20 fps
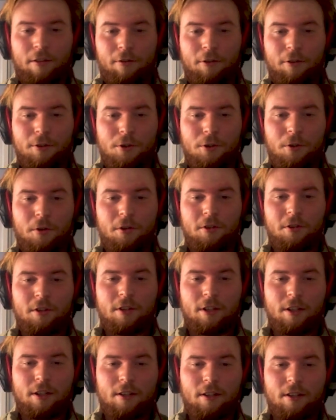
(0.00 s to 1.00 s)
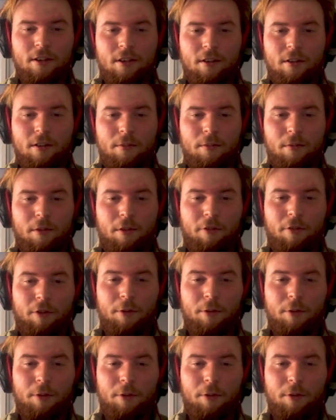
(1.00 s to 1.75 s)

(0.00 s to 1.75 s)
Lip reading: through Jordan, and 3